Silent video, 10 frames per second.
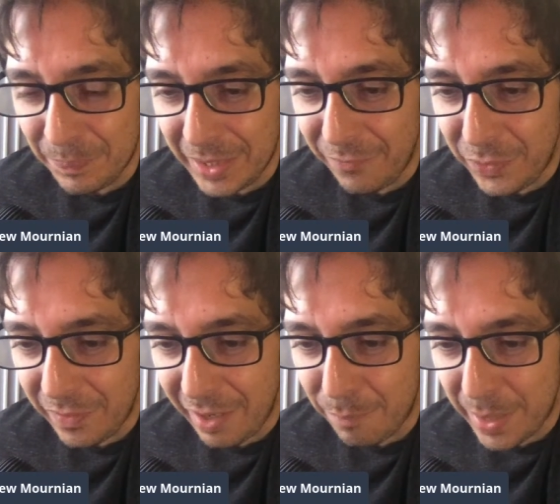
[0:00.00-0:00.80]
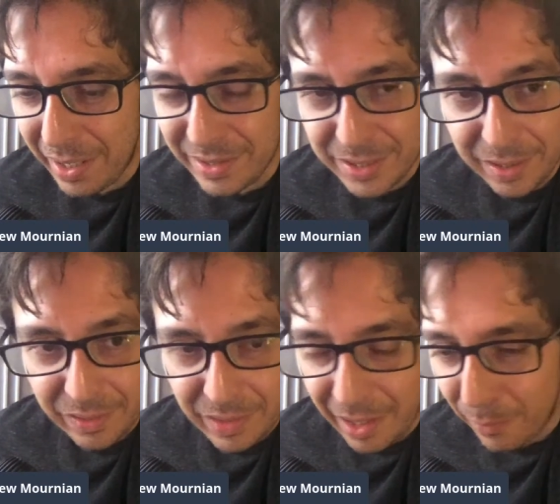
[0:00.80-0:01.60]
If you have bad teeth,
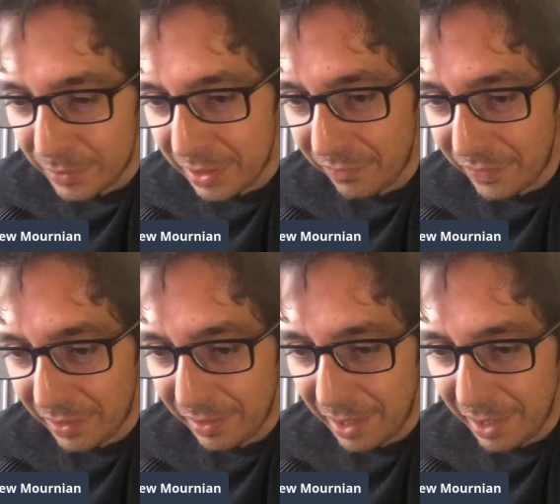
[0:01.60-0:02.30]
that will definitely